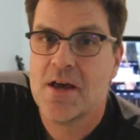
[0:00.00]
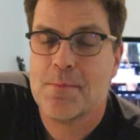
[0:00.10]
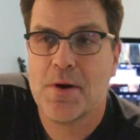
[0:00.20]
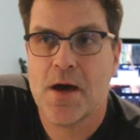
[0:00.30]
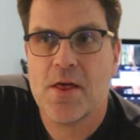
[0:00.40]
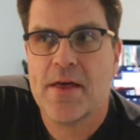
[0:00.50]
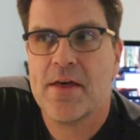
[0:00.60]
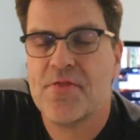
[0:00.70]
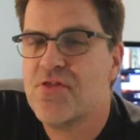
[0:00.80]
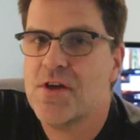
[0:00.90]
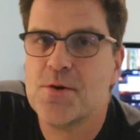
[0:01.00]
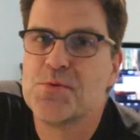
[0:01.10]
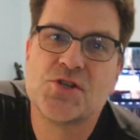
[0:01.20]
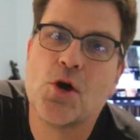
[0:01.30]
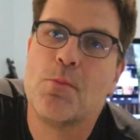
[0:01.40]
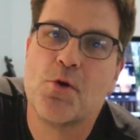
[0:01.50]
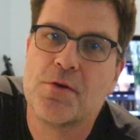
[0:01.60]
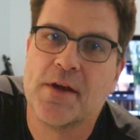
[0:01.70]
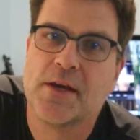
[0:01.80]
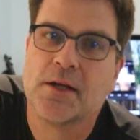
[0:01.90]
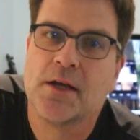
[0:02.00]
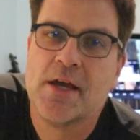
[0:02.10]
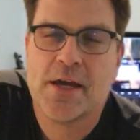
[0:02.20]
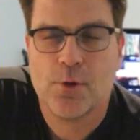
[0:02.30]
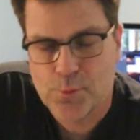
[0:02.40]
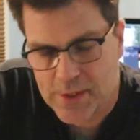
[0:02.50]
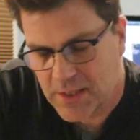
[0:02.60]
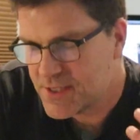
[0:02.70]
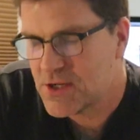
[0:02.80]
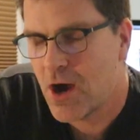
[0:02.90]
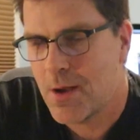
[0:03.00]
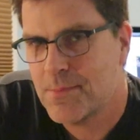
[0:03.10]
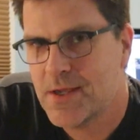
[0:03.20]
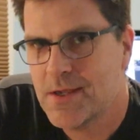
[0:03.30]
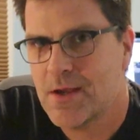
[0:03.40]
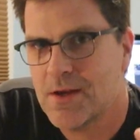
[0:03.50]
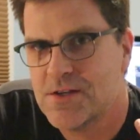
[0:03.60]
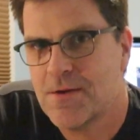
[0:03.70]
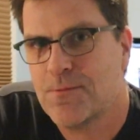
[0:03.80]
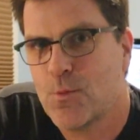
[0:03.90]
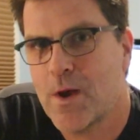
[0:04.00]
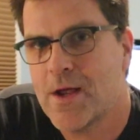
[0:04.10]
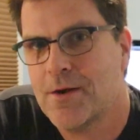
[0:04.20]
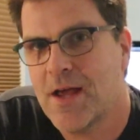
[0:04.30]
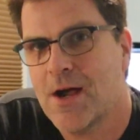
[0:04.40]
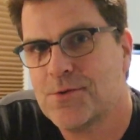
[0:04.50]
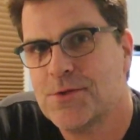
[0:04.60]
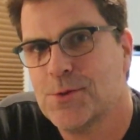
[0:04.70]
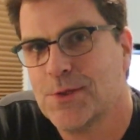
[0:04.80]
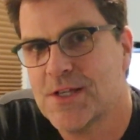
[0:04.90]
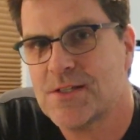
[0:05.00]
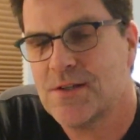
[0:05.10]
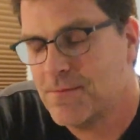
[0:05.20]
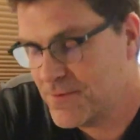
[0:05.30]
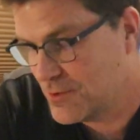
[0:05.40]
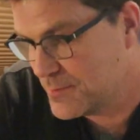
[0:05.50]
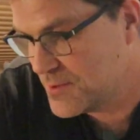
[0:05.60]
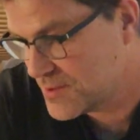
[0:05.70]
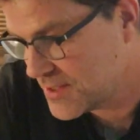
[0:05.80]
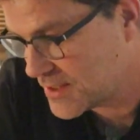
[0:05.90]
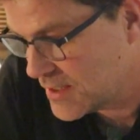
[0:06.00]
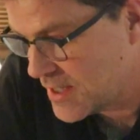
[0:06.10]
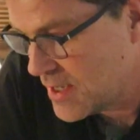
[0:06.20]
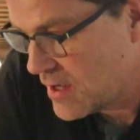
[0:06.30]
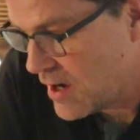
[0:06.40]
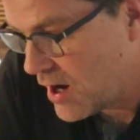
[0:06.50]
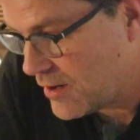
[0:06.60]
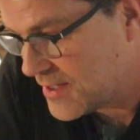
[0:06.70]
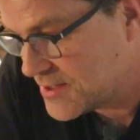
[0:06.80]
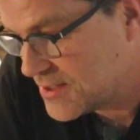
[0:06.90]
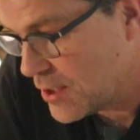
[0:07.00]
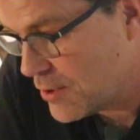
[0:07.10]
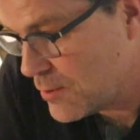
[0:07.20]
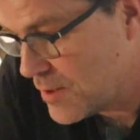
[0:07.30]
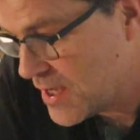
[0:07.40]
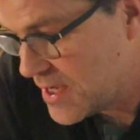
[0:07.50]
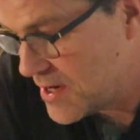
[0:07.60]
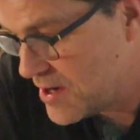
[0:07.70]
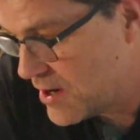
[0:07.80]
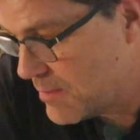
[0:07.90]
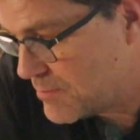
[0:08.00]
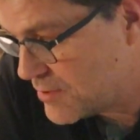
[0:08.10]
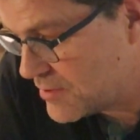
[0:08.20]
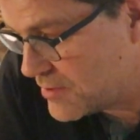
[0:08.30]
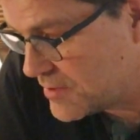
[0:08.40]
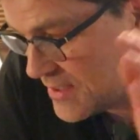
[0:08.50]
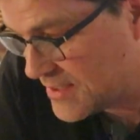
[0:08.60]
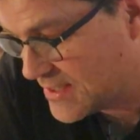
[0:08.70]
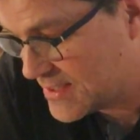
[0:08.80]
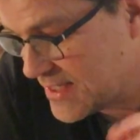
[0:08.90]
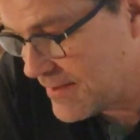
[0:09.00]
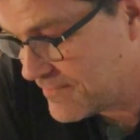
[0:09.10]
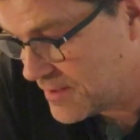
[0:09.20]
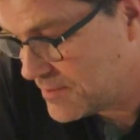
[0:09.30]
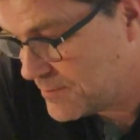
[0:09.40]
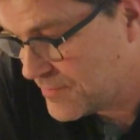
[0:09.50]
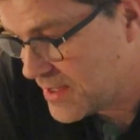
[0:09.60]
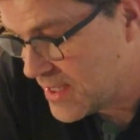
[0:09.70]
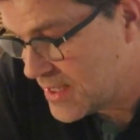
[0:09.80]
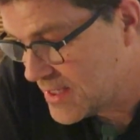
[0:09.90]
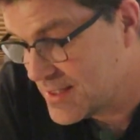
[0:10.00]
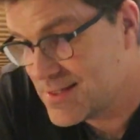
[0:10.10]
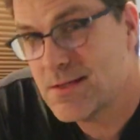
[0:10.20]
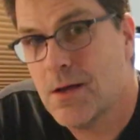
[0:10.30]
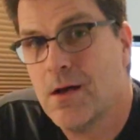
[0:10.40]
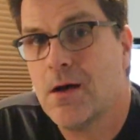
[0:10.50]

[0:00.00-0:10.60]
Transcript: But it was so motivating. It really taught me a different way on how to listen and feel music. All right, so number 7 is